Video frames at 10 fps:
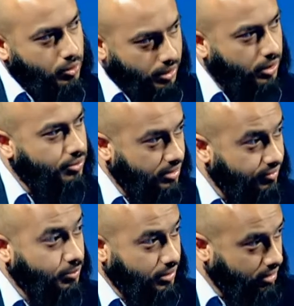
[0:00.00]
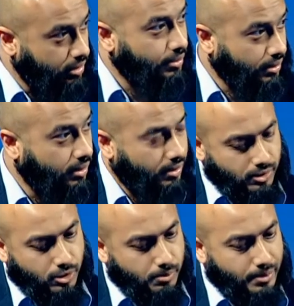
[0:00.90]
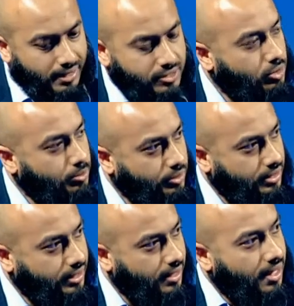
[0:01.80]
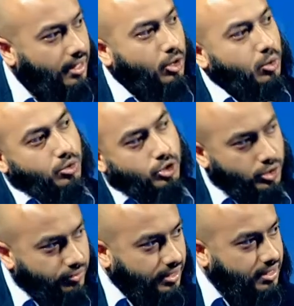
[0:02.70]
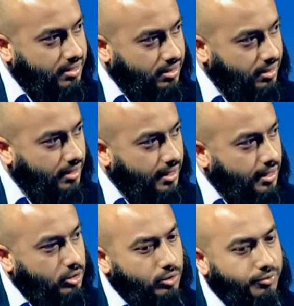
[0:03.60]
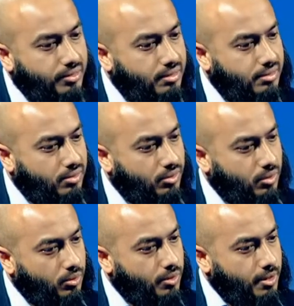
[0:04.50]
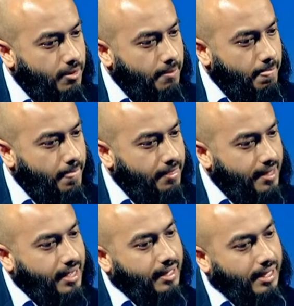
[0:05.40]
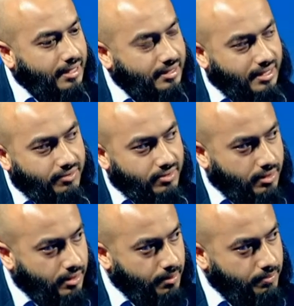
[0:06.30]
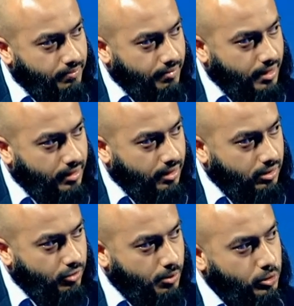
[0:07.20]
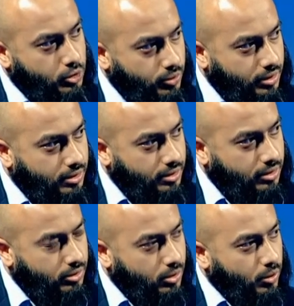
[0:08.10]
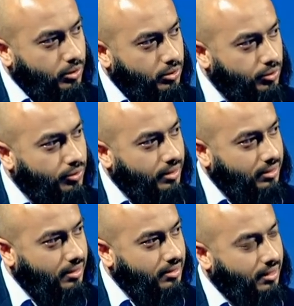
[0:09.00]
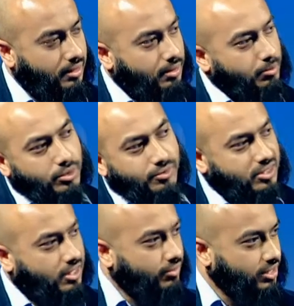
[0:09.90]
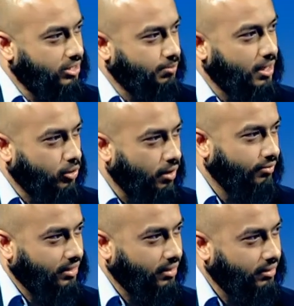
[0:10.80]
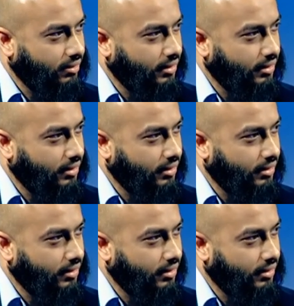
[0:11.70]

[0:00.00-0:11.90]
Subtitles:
more girls, even within the, you know, Bangladesh community and are going to university, do you feel as though that has given them that kind of opportunity to go and do things that, say, previous generations might not have done?